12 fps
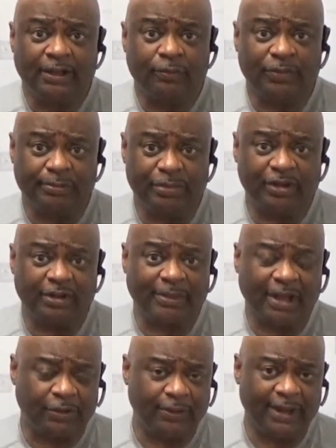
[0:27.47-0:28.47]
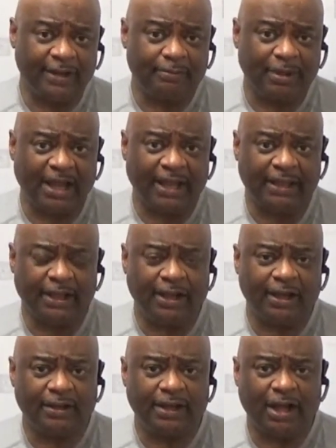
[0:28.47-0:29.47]
rebuilding my credit
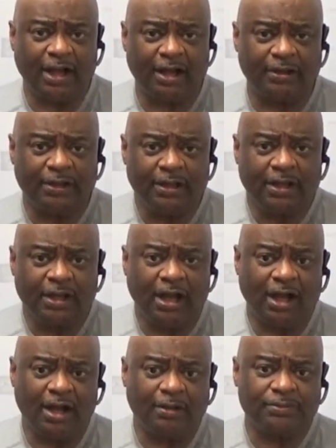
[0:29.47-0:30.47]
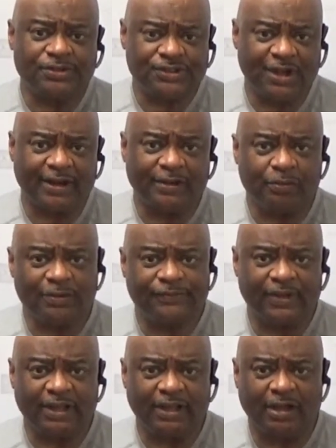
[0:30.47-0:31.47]
by starting with
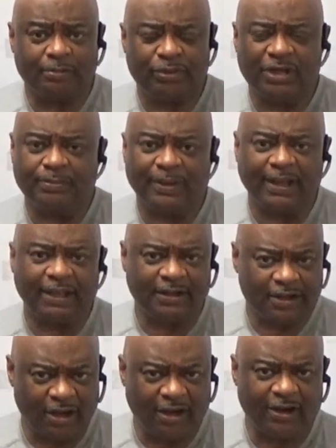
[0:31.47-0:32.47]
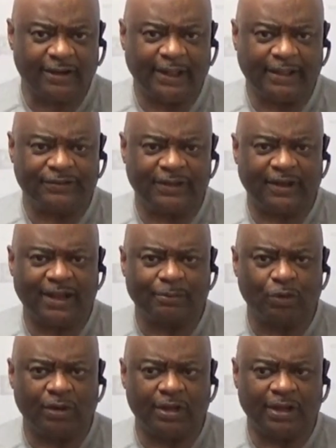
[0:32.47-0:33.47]
a prepaid card, and then I'm
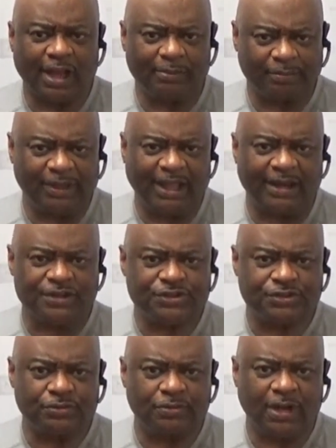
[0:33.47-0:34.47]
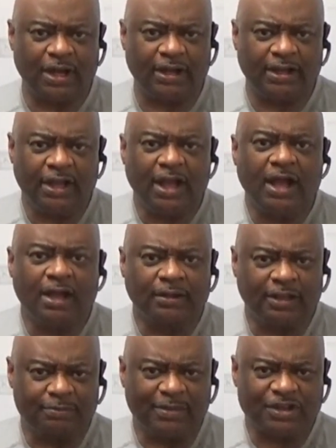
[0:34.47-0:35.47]
plan is to
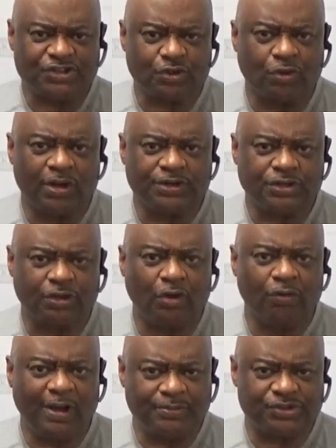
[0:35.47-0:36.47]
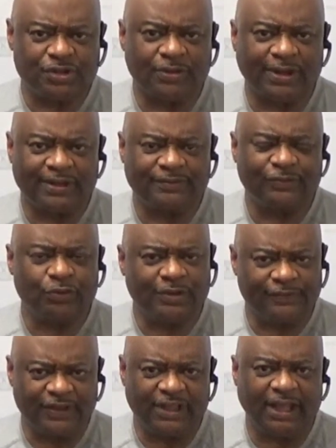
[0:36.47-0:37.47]
get my score to go up so that through the
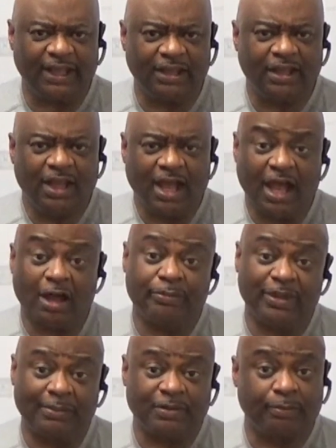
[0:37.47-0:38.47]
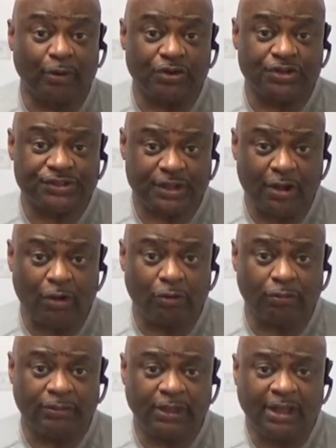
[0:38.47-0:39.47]
VA I'll be able to purchase a
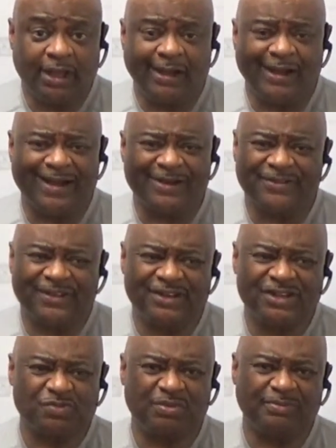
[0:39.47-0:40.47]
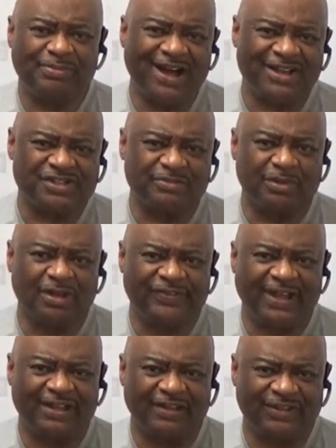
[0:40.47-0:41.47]
home. I don't think this would have been possible
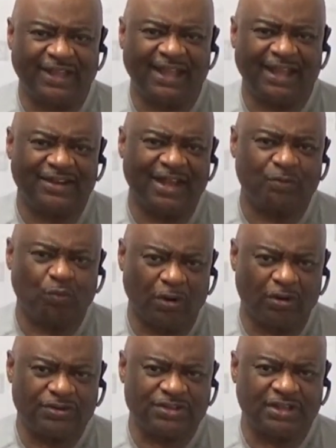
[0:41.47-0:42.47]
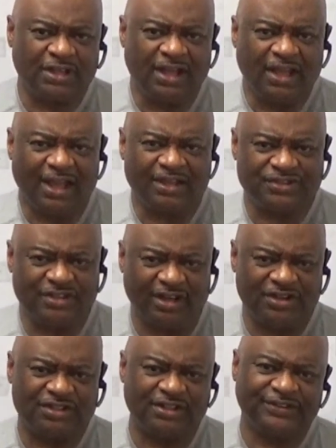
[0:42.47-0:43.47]
if they had not worked as
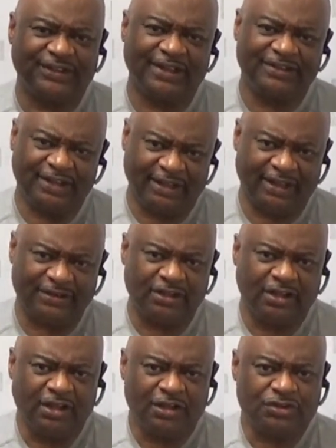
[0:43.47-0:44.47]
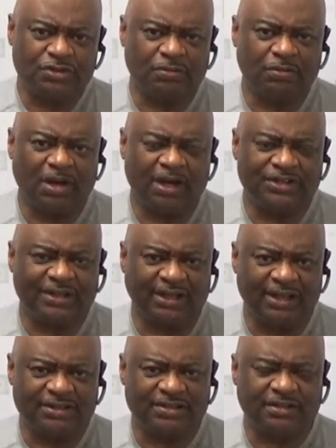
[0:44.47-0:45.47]
diligent as they did to
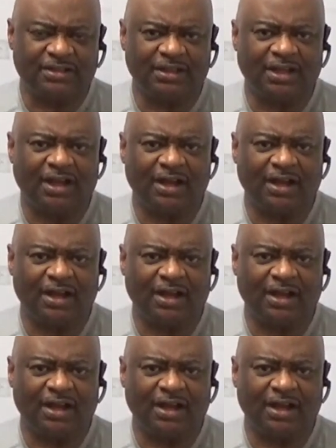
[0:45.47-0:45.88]
delete the